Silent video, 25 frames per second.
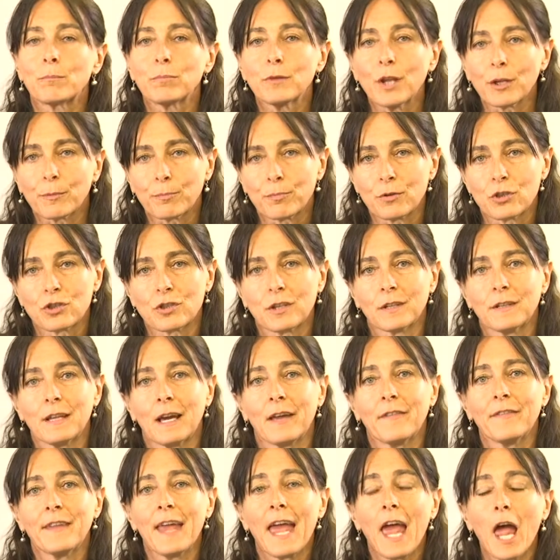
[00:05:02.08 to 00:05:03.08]
blood pressure
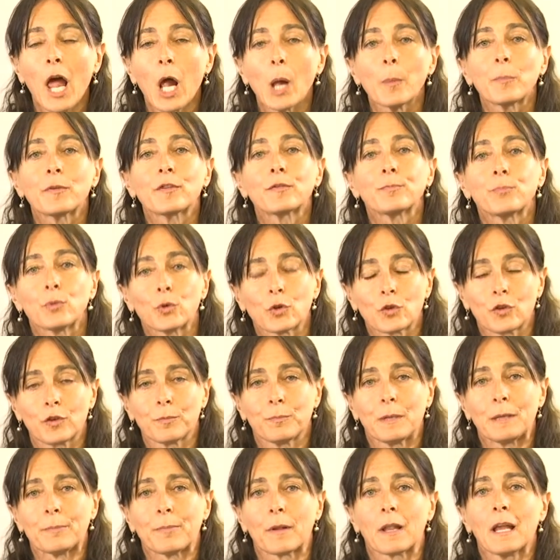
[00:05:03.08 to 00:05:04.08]
down, they help sports
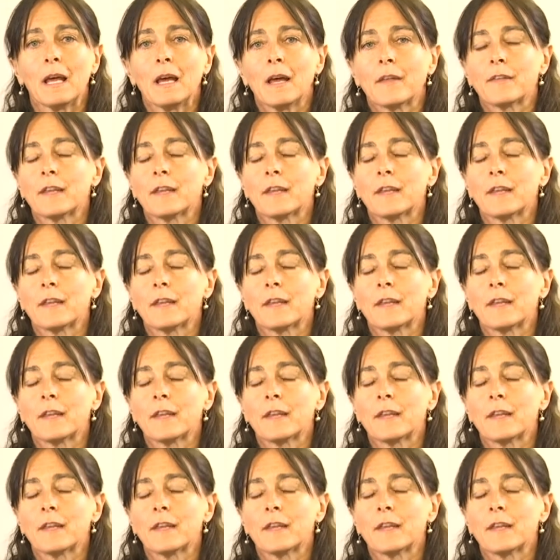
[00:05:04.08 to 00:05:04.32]
people.